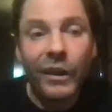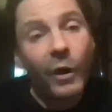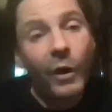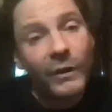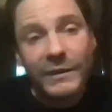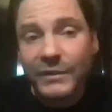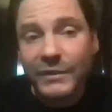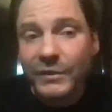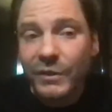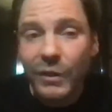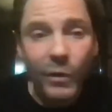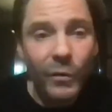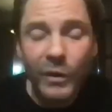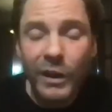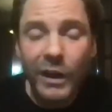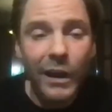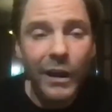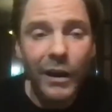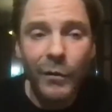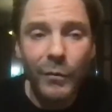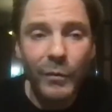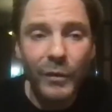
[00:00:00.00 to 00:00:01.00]

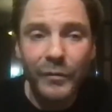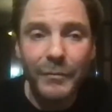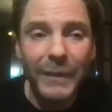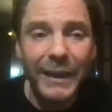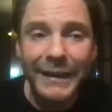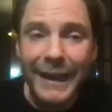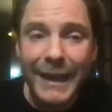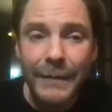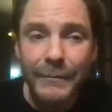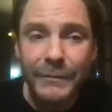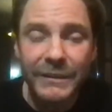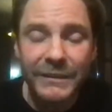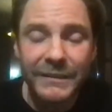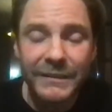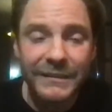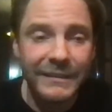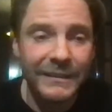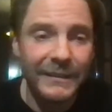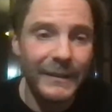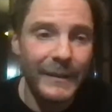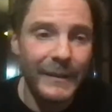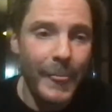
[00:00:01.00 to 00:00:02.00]
Also with my
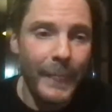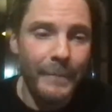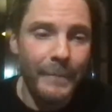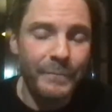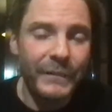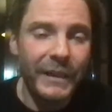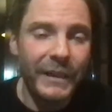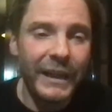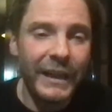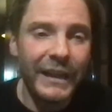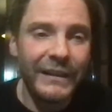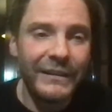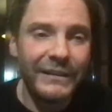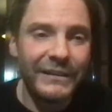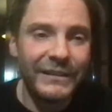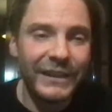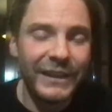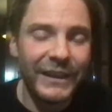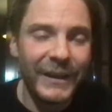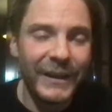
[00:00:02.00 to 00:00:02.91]
neighbors, and